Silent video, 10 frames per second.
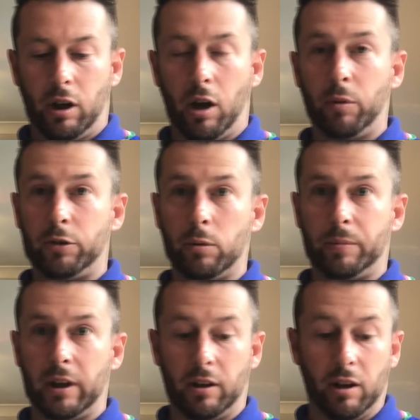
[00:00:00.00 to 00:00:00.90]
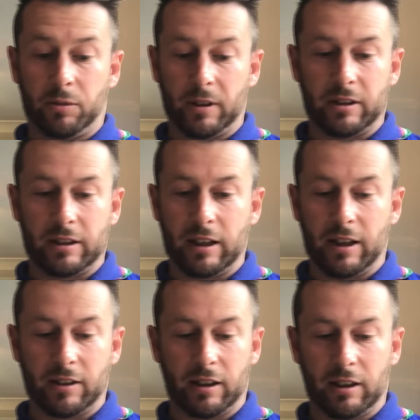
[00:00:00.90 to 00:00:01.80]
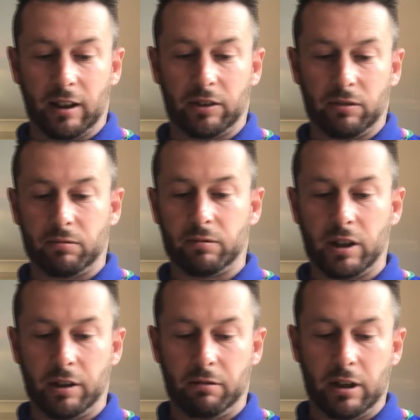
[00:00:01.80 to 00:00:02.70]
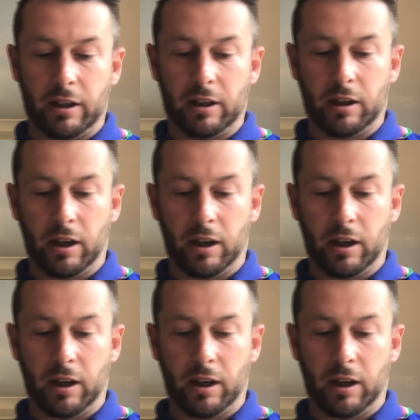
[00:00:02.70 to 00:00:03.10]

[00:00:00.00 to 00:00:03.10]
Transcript: which will be, especially Diaz, I think that's a really, really